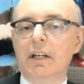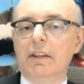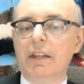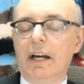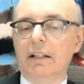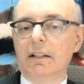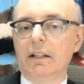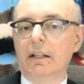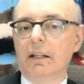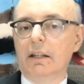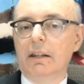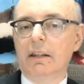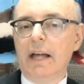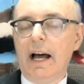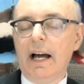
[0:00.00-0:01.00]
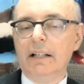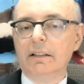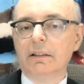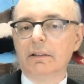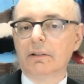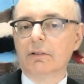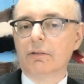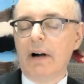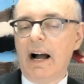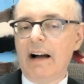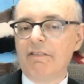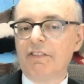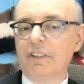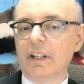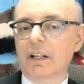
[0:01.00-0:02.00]
that
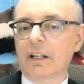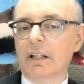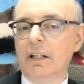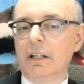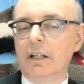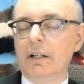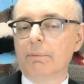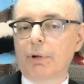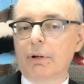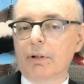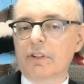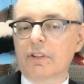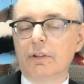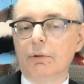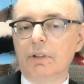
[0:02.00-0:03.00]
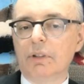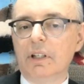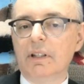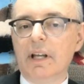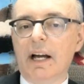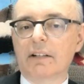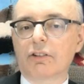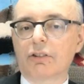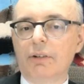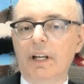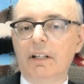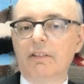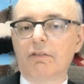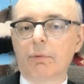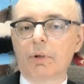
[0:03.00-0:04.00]
graphic person who did that
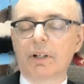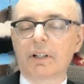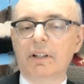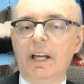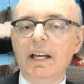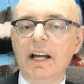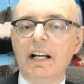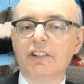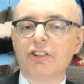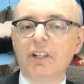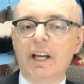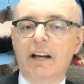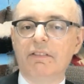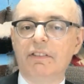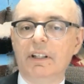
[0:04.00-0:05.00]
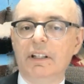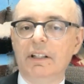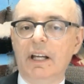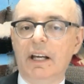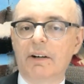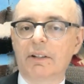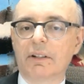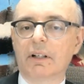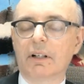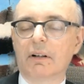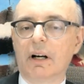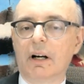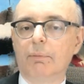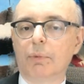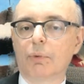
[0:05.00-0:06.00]
creative work, they actually have inherent
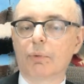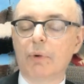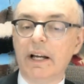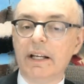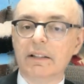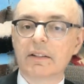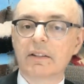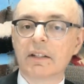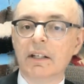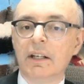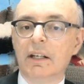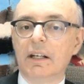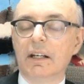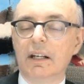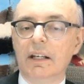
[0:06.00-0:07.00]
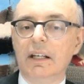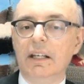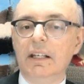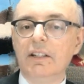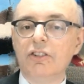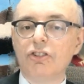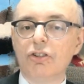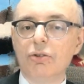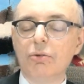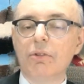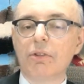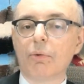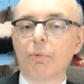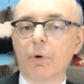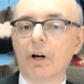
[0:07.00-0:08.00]
rights into
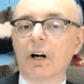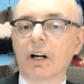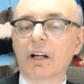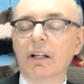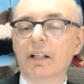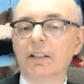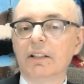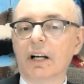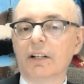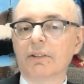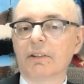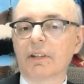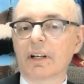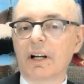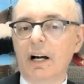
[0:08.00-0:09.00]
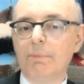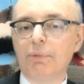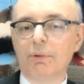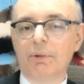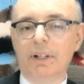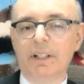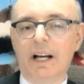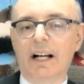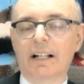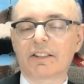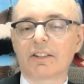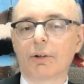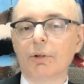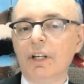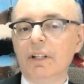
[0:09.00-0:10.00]
the work under the Copyright Act.
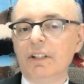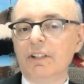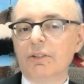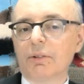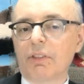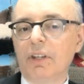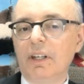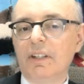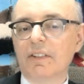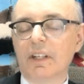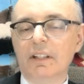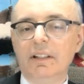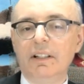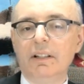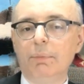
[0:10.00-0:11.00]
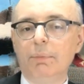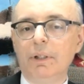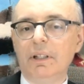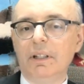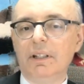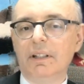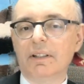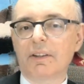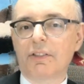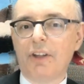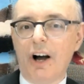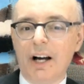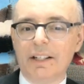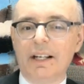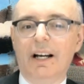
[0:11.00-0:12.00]
So these are things that need to be
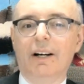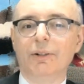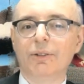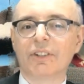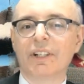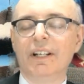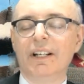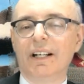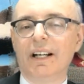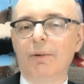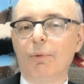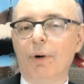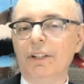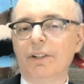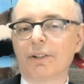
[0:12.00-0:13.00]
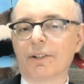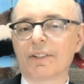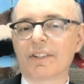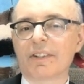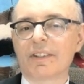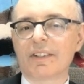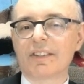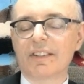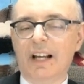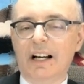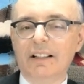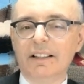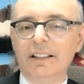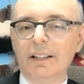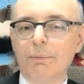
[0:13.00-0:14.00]
thought out. And when you're
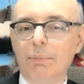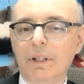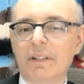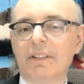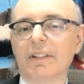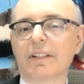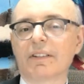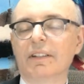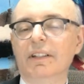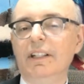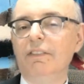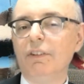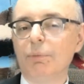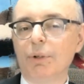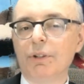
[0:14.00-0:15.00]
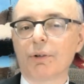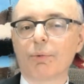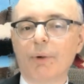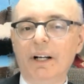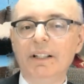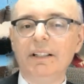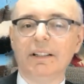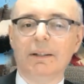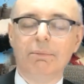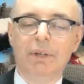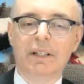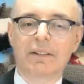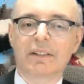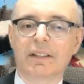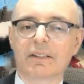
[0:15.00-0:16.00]
selling the business, even when you're running the
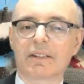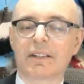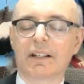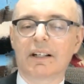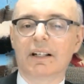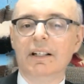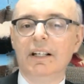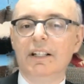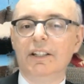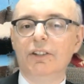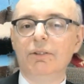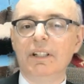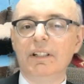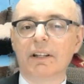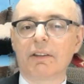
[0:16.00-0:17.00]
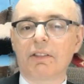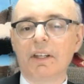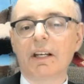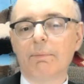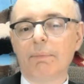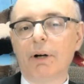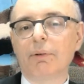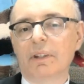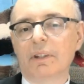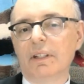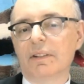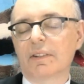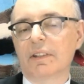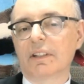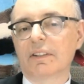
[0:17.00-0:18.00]
business, you need to think about
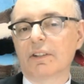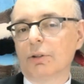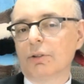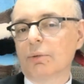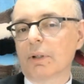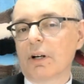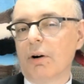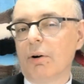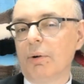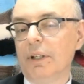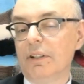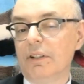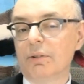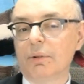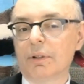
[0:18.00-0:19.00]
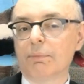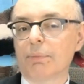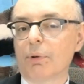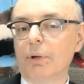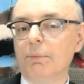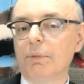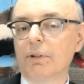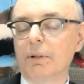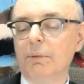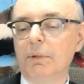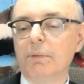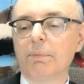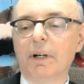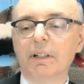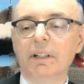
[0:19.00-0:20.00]
these things. Those would go into an employment
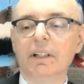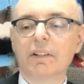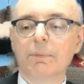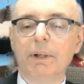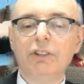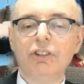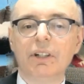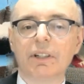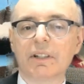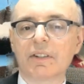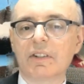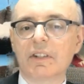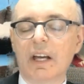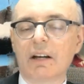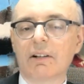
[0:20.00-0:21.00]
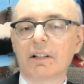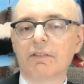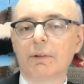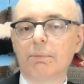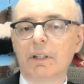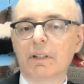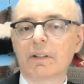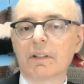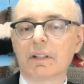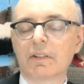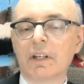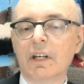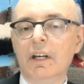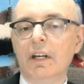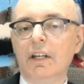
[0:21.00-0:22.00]
agreement, but especially on a sale of a business,
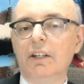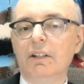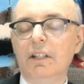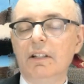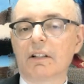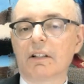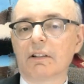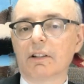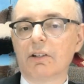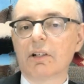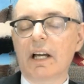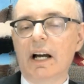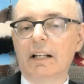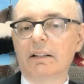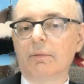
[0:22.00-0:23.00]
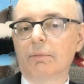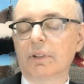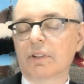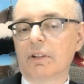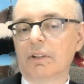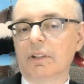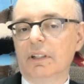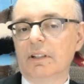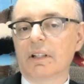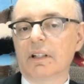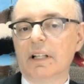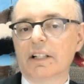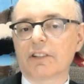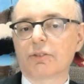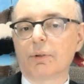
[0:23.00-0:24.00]
you need to look at what's called the
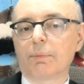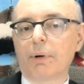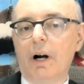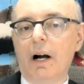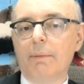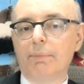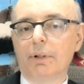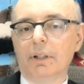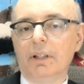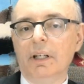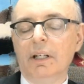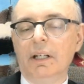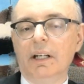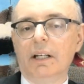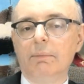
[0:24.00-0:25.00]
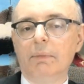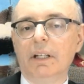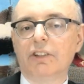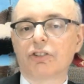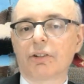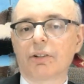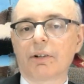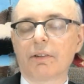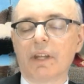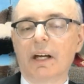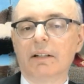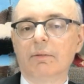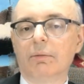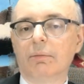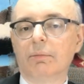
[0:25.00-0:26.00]
intellectual property and make sure that